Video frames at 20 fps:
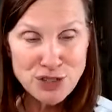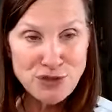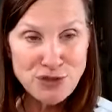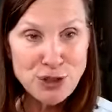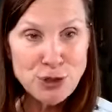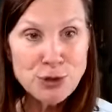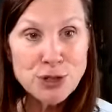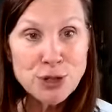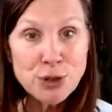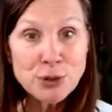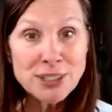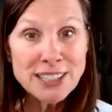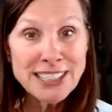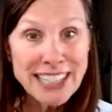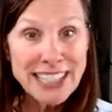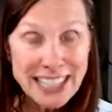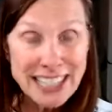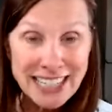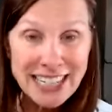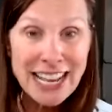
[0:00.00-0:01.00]
if you
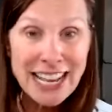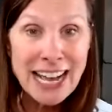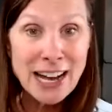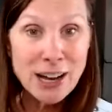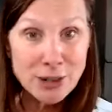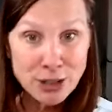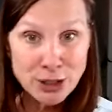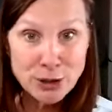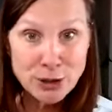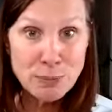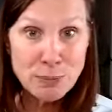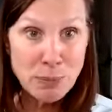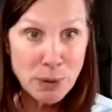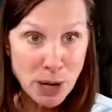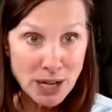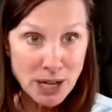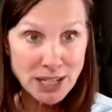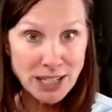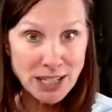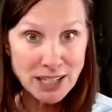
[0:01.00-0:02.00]
don't get it out of your
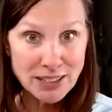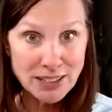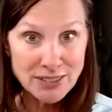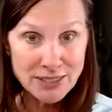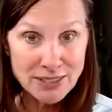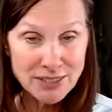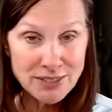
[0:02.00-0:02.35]
body,